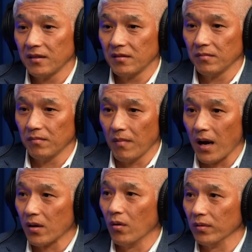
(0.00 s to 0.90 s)
not
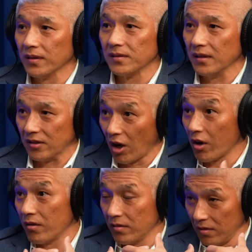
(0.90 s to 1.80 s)
my goal. That's the
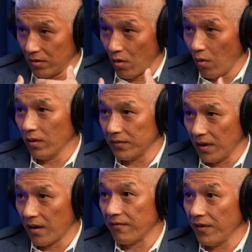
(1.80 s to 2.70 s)
entire goal of
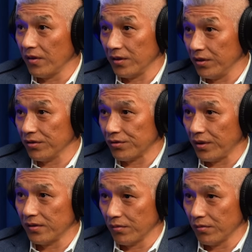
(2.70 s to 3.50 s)
the heart failure industry.